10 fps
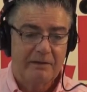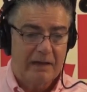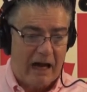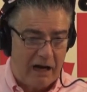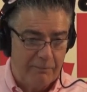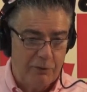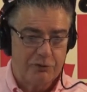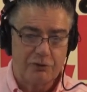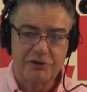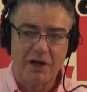the, our
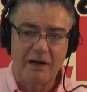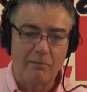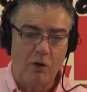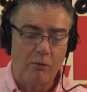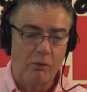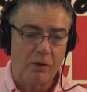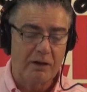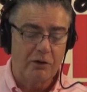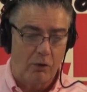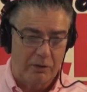Booster Shot Mobil
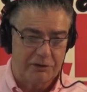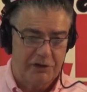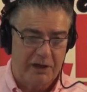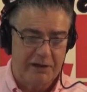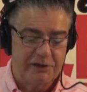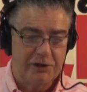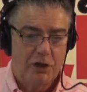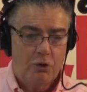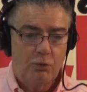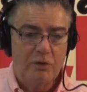One oil change
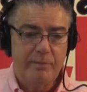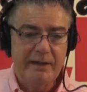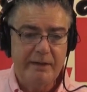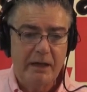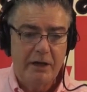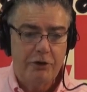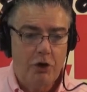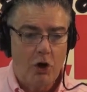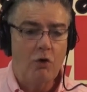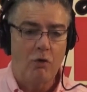would be
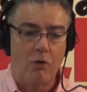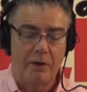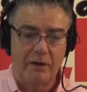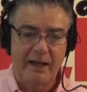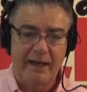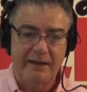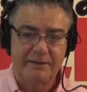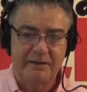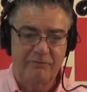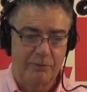no oil
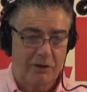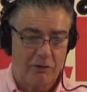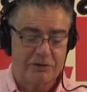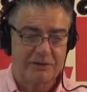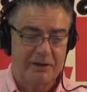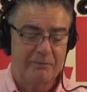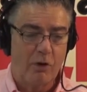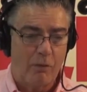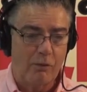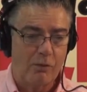additive because the
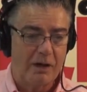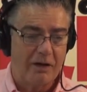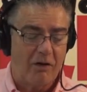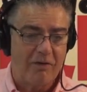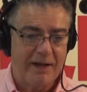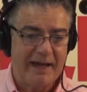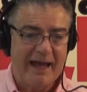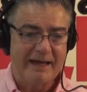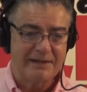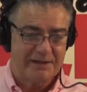Mobil One already
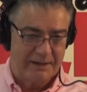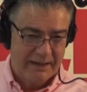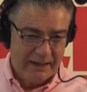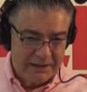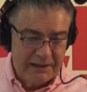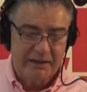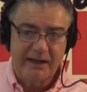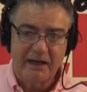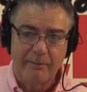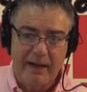has the
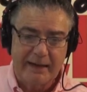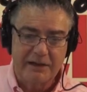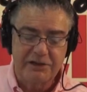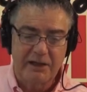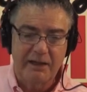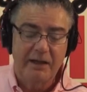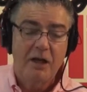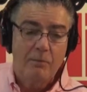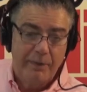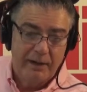synthetic package in it,
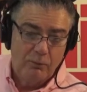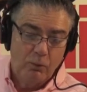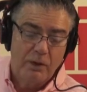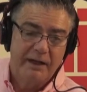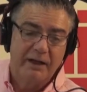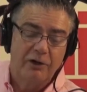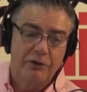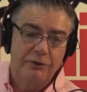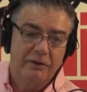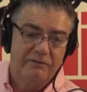but it would
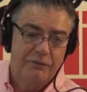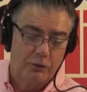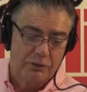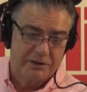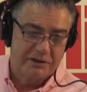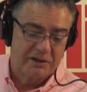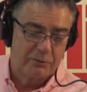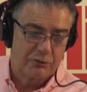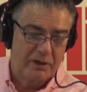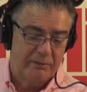include the fuel
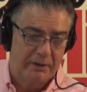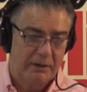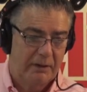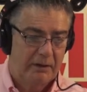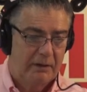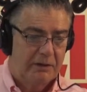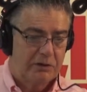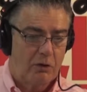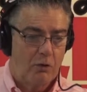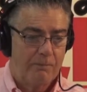system treatment.
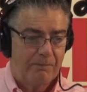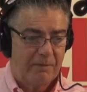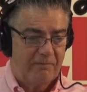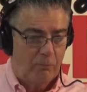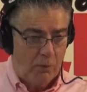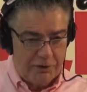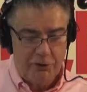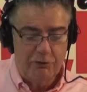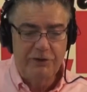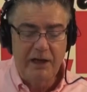So what
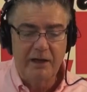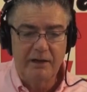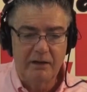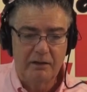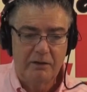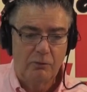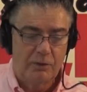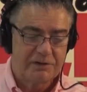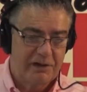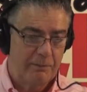you did
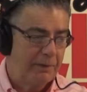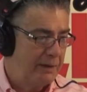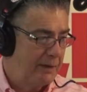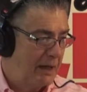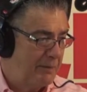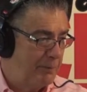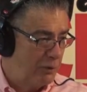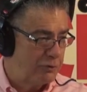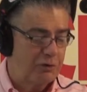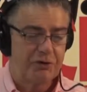was simply a
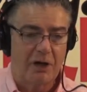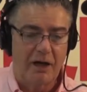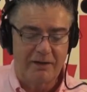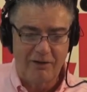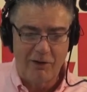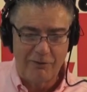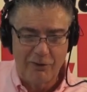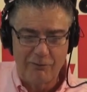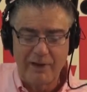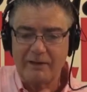booster shot,
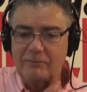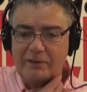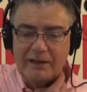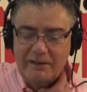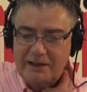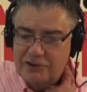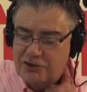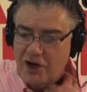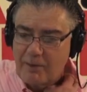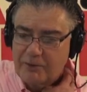although that, that, that
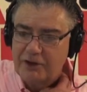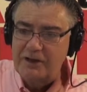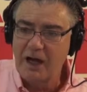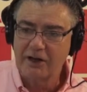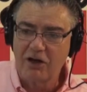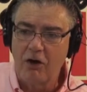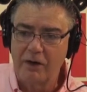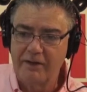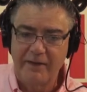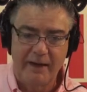shop could not
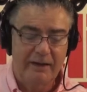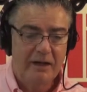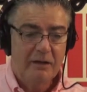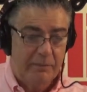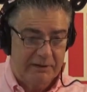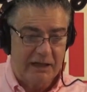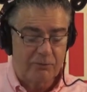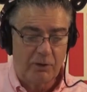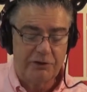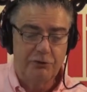call it that, but
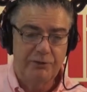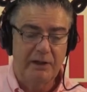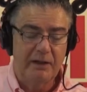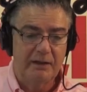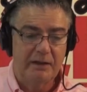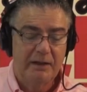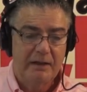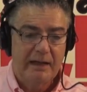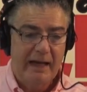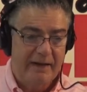that's what you did,
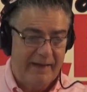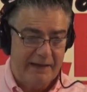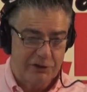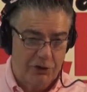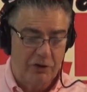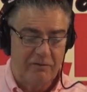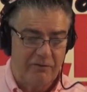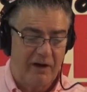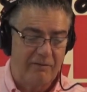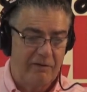and that's good
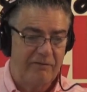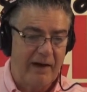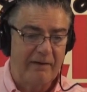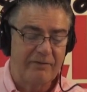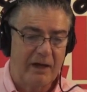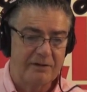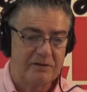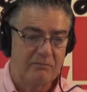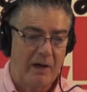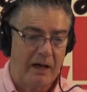for every five
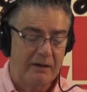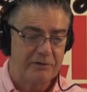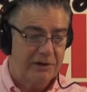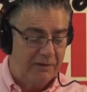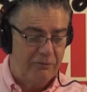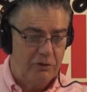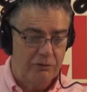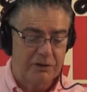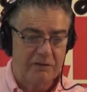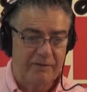thousand miles. If you
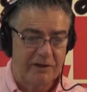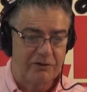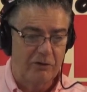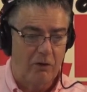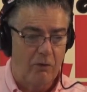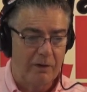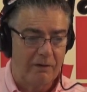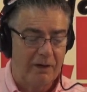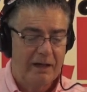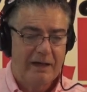use conventional
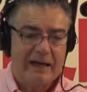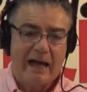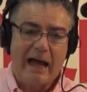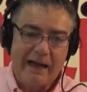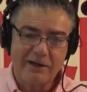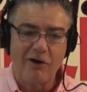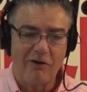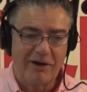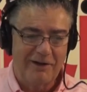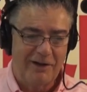oil, I
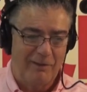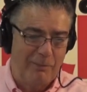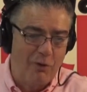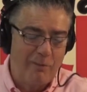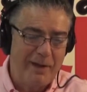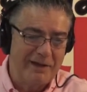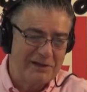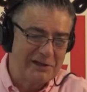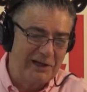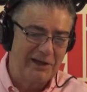call it a poor
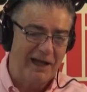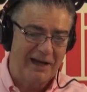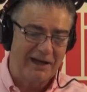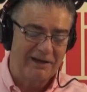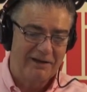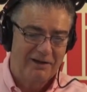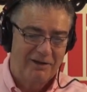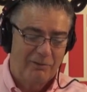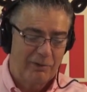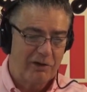man's synthetic
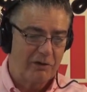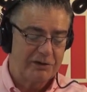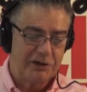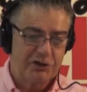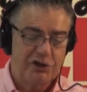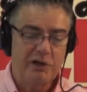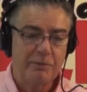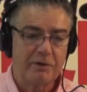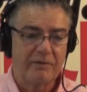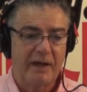because it's
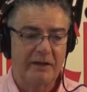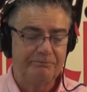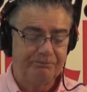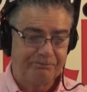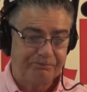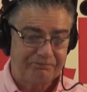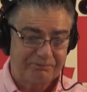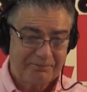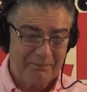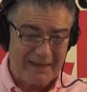cheaper than
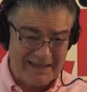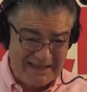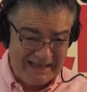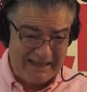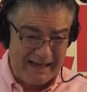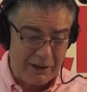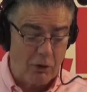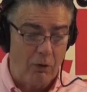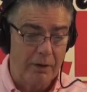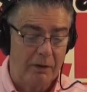synthetic
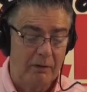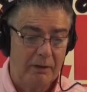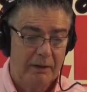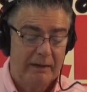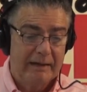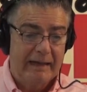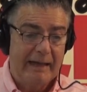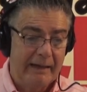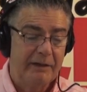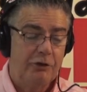oil,
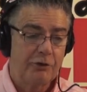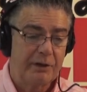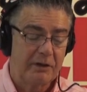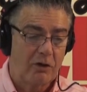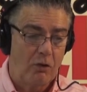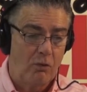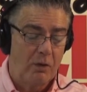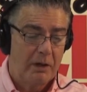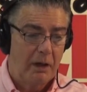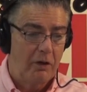and you can
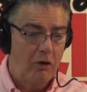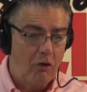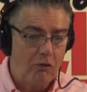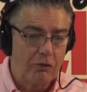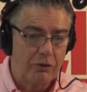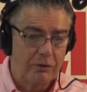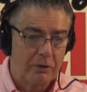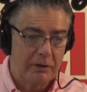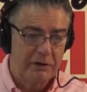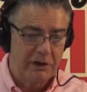go a longer